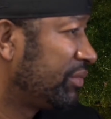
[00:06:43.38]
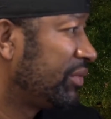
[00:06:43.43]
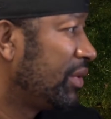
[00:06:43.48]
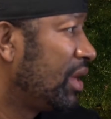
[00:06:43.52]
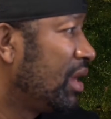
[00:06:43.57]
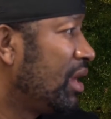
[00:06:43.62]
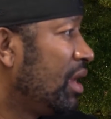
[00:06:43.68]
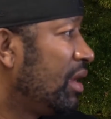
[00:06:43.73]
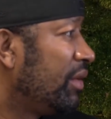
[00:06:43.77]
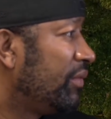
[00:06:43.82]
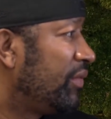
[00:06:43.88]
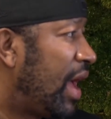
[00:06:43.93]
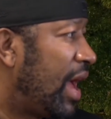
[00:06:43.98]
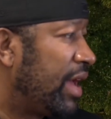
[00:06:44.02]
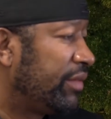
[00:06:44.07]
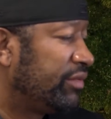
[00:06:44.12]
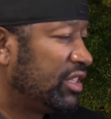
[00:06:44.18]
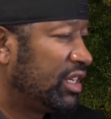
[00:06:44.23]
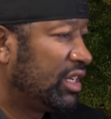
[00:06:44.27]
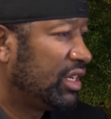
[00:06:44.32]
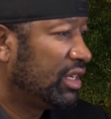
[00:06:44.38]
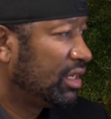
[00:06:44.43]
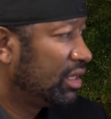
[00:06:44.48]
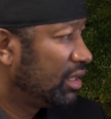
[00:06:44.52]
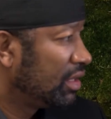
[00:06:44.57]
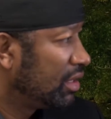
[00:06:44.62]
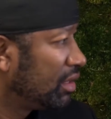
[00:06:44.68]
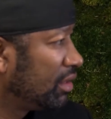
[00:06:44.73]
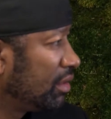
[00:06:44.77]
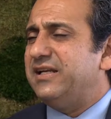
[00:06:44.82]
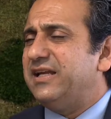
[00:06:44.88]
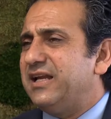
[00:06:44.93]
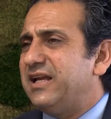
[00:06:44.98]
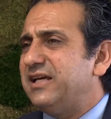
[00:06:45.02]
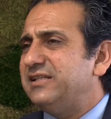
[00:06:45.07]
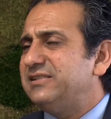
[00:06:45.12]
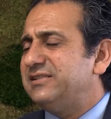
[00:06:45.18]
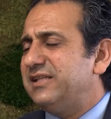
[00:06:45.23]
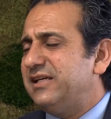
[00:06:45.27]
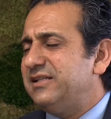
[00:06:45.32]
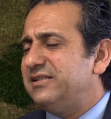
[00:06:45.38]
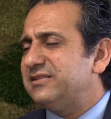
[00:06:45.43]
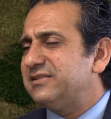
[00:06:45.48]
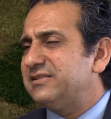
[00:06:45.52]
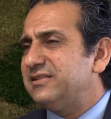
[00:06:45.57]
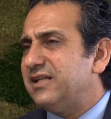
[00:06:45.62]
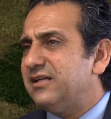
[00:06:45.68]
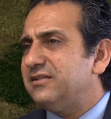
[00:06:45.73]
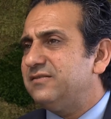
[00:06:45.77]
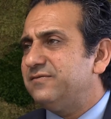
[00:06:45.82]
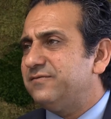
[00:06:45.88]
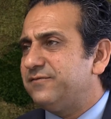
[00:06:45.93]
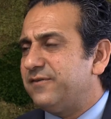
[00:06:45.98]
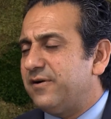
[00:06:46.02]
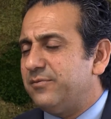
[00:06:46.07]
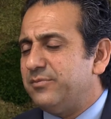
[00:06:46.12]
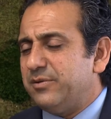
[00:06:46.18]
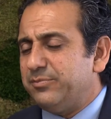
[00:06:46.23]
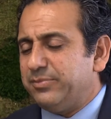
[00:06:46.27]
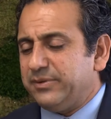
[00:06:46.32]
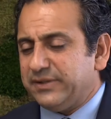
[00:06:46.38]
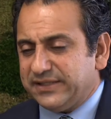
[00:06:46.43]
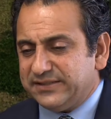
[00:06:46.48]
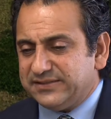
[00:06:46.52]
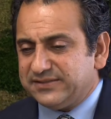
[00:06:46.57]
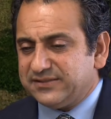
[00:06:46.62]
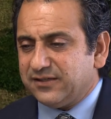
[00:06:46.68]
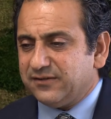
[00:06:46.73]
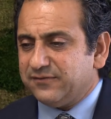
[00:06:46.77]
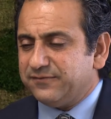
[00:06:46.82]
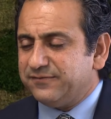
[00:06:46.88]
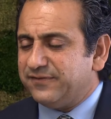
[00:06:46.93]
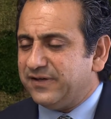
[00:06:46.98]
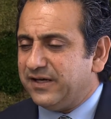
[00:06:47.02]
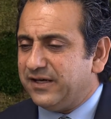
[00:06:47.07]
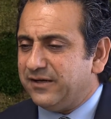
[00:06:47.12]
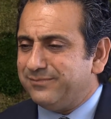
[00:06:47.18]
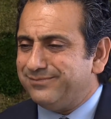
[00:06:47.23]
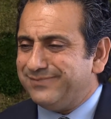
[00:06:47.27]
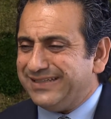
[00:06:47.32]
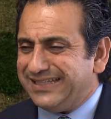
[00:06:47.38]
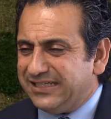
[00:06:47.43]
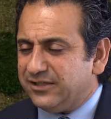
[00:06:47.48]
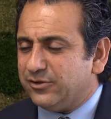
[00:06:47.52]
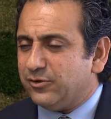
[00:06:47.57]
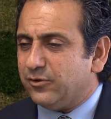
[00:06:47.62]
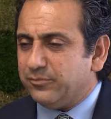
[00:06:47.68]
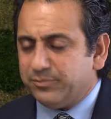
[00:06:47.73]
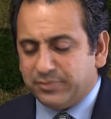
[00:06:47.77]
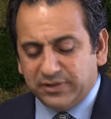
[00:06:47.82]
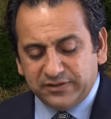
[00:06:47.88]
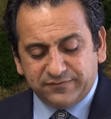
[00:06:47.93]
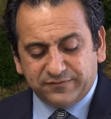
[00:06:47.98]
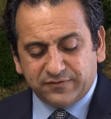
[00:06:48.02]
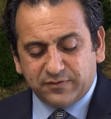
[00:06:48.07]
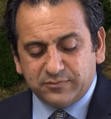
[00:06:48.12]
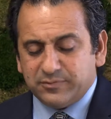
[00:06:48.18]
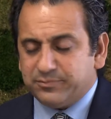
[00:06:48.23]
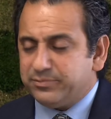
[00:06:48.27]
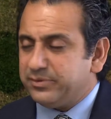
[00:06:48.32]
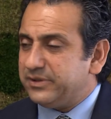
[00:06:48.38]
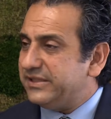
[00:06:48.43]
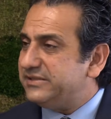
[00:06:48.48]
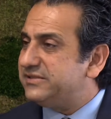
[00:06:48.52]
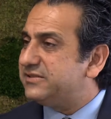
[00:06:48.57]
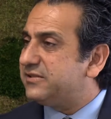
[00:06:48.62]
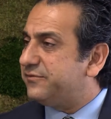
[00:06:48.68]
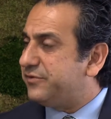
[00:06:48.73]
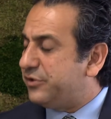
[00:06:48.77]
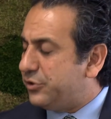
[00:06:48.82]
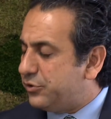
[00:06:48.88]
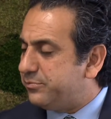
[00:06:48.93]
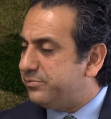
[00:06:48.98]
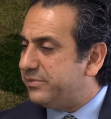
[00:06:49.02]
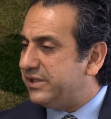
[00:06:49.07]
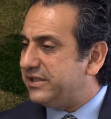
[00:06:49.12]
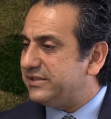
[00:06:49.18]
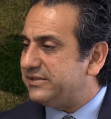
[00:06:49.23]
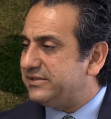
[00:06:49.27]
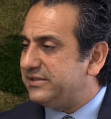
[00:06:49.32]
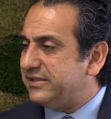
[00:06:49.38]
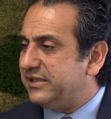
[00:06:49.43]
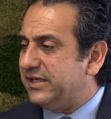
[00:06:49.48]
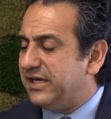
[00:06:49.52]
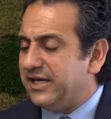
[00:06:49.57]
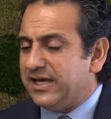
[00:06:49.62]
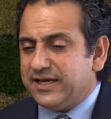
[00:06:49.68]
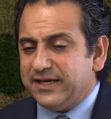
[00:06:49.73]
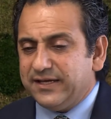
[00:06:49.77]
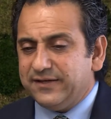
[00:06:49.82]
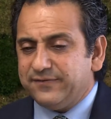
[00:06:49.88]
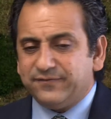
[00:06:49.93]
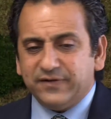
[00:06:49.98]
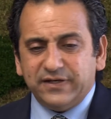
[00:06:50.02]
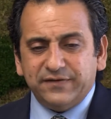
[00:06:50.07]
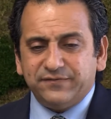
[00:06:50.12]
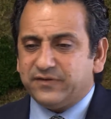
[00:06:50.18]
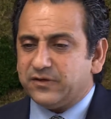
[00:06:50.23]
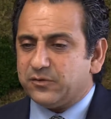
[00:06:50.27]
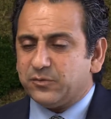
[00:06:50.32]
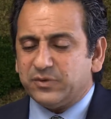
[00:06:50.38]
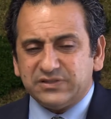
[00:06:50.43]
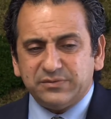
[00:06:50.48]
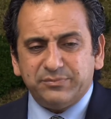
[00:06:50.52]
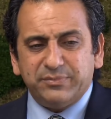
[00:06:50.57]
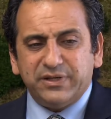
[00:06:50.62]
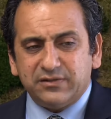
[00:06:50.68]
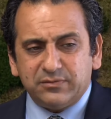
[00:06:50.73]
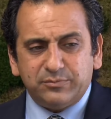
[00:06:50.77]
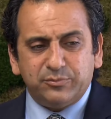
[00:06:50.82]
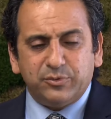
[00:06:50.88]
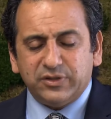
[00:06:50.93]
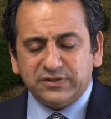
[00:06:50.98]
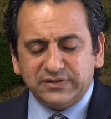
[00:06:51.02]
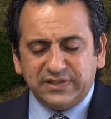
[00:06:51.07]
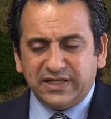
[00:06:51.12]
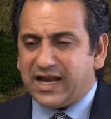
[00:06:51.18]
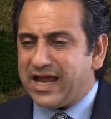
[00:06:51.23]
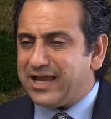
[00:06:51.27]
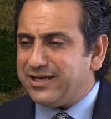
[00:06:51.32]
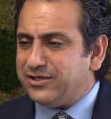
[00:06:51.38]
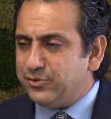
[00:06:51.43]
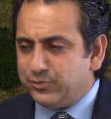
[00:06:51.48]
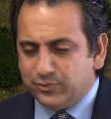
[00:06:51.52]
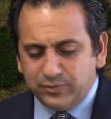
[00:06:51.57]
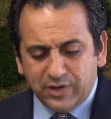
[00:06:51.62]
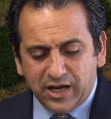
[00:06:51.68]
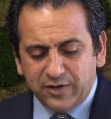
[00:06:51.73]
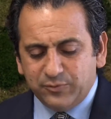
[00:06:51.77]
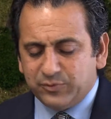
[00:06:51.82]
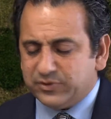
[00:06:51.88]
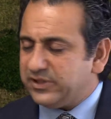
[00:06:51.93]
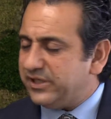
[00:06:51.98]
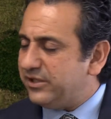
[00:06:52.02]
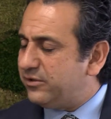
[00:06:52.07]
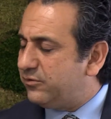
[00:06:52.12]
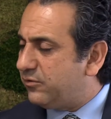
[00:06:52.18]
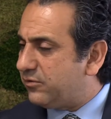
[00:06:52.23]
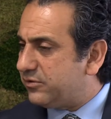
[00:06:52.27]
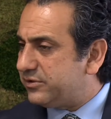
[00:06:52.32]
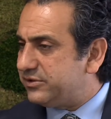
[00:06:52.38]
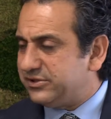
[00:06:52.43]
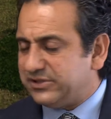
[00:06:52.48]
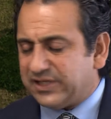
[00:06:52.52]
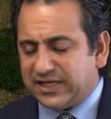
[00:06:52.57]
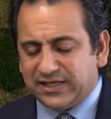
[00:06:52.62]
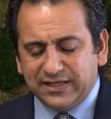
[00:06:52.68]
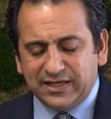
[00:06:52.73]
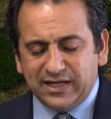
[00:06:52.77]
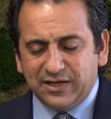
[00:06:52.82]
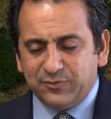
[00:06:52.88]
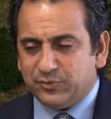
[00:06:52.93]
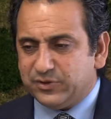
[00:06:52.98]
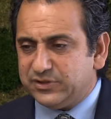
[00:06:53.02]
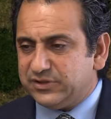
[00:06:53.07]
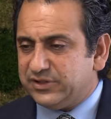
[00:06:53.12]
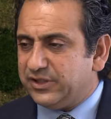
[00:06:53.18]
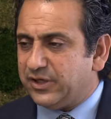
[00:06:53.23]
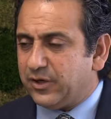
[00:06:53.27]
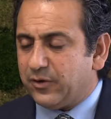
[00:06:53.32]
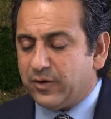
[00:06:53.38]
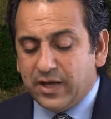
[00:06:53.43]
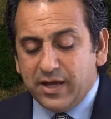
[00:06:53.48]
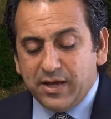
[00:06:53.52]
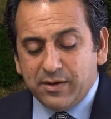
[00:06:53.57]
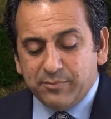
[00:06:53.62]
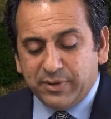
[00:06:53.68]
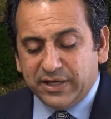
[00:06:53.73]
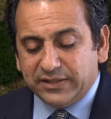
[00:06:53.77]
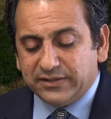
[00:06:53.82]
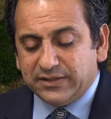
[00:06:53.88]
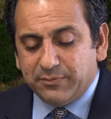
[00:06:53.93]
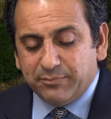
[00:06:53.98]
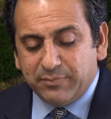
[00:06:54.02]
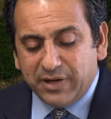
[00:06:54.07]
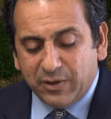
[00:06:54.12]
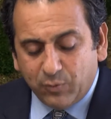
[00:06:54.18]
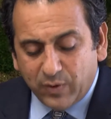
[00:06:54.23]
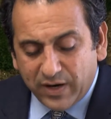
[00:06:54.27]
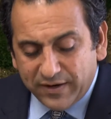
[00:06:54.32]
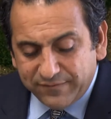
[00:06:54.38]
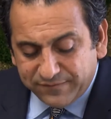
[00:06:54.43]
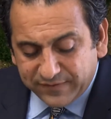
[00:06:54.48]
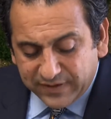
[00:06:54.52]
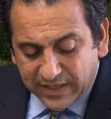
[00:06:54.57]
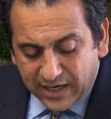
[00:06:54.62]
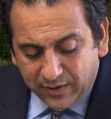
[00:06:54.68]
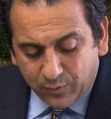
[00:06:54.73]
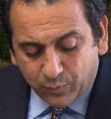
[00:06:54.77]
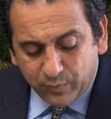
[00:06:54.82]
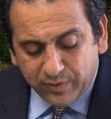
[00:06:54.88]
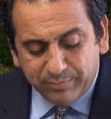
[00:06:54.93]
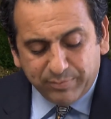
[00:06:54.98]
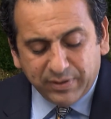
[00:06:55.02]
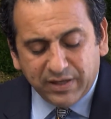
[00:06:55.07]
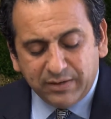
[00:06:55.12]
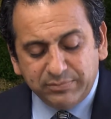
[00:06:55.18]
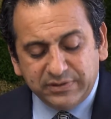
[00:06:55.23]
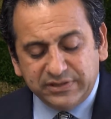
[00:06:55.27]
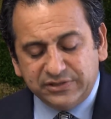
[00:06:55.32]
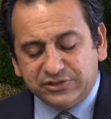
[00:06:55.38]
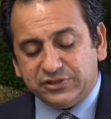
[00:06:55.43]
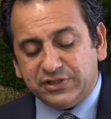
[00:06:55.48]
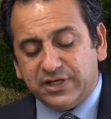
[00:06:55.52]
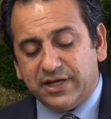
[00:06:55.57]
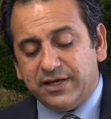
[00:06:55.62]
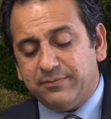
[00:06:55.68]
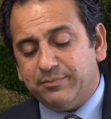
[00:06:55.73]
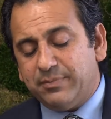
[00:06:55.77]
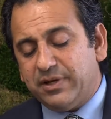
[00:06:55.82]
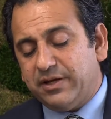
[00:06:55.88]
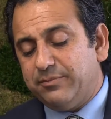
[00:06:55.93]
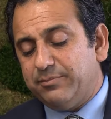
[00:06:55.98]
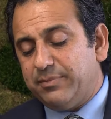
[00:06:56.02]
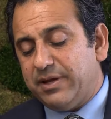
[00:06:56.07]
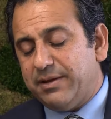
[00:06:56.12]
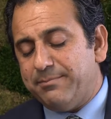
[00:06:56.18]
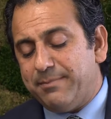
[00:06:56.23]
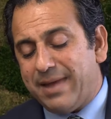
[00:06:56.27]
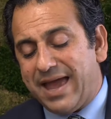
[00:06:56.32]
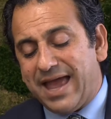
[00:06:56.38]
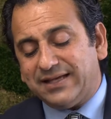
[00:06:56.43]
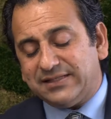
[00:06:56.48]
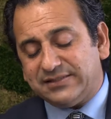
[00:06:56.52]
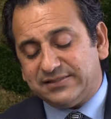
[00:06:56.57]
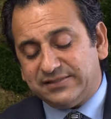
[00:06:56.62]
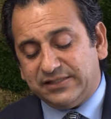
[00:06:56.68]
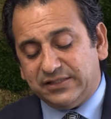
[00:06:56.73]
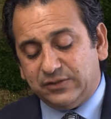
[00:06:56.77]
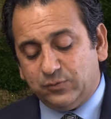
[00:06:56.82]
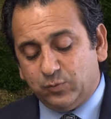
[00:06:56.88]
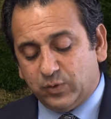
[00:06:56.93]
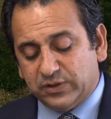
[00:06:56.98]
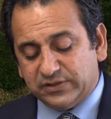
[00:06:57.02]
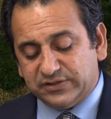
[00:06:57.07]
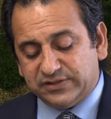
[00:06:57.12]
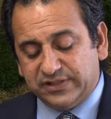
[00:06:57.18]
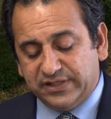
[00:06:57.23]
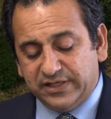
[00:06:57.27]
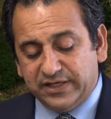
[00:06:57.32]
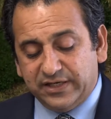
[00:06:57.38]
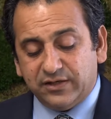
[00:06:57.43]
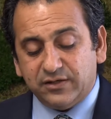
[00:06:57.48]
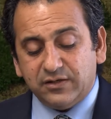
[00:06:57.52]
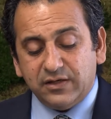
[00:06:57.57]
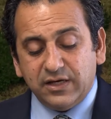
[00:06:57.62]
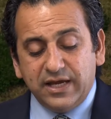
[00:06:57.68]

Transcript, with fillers: Absolutely. five G? Yes, and I say this not from a place of um, ego, but from a place of humility. If, if there was a better book that I knew, I would encourage that and I would, you know. But my wife and I, we publish a, a, a magazine once a year.